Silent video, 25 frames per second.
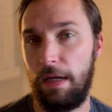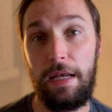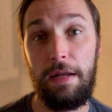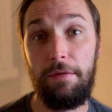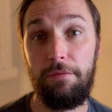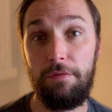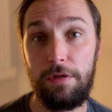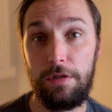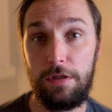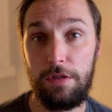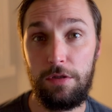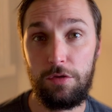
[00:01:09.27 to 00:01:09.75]
I
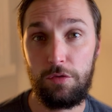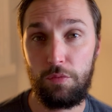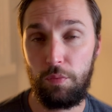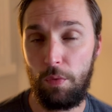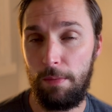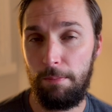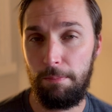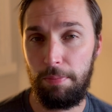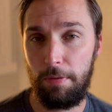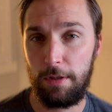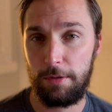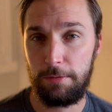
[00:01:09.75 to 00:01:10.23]
never used
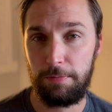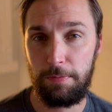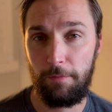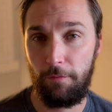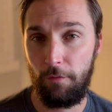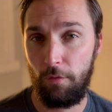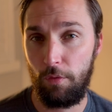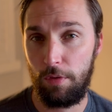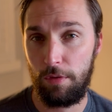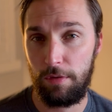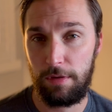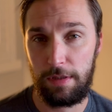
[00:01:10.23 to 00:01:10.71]
OnePlus
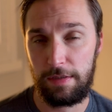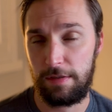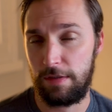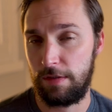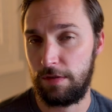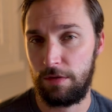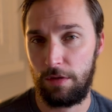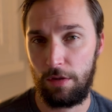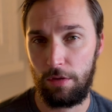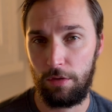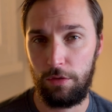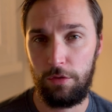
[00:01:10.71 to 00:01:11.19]
before. This
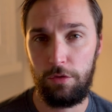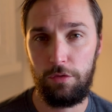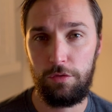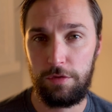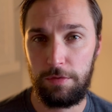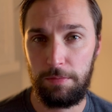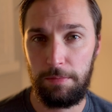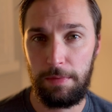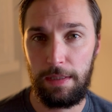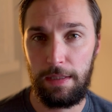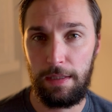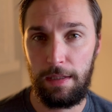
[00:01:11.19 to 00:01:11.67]
is all new
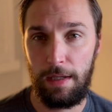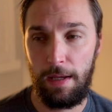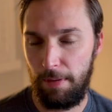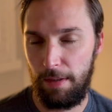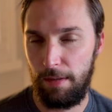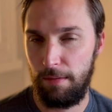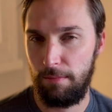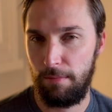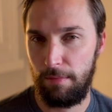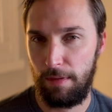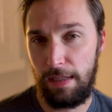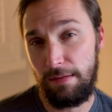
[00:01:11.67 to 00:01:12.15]
to me,
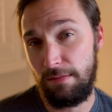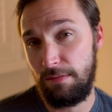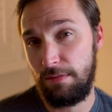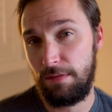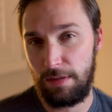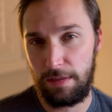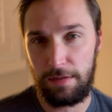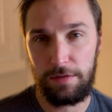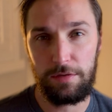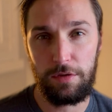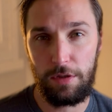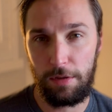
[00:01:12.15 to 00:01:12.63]
but it
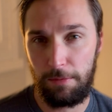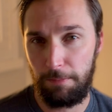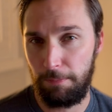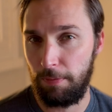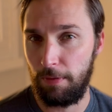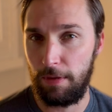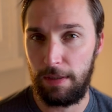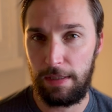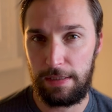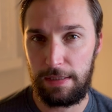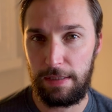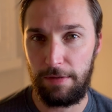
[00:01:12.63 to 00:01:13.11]
does look
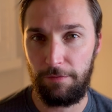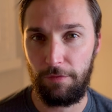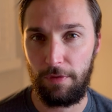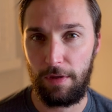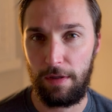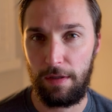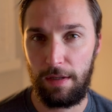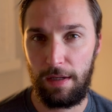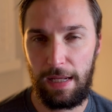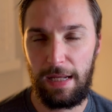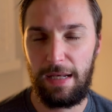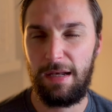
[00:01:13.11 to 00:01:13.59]
pretty
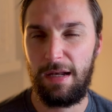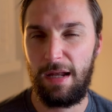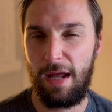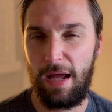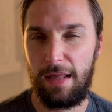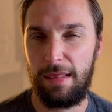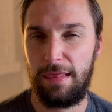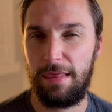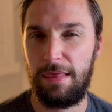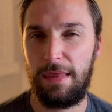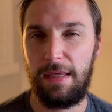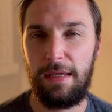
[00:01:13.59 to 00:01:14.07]
different. And
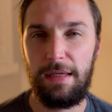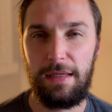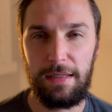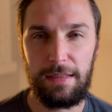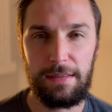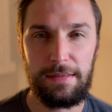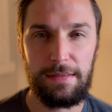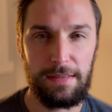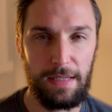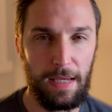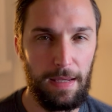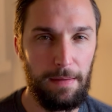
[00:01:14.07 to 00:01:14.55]
I think
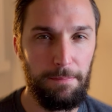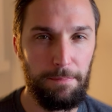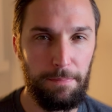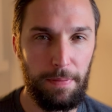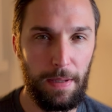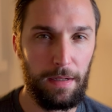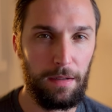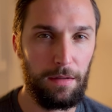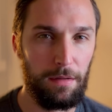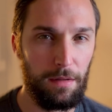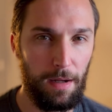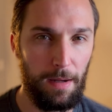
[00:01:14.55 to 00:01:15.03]
it's a
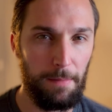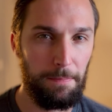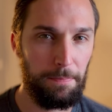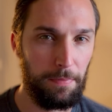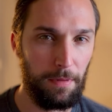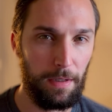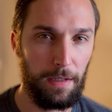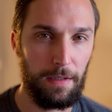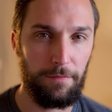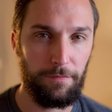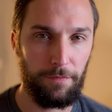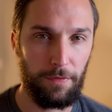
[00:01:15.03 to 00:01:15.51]
better
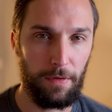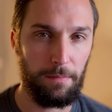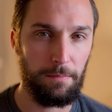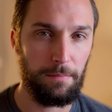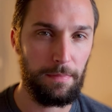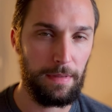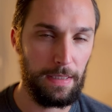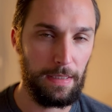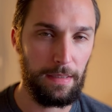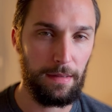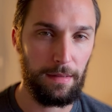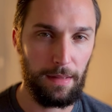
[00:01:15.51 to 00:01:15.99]
upgrade
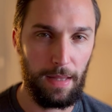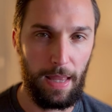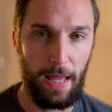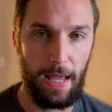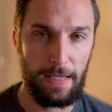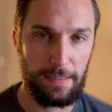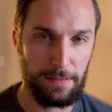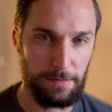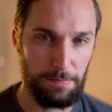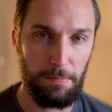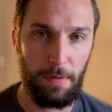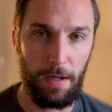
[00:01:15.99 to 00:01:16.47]
from the
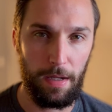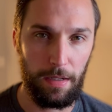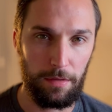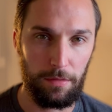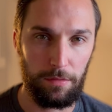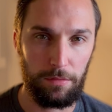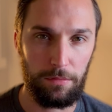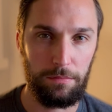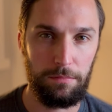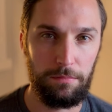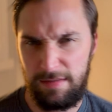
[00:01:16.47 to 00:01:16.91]
last model.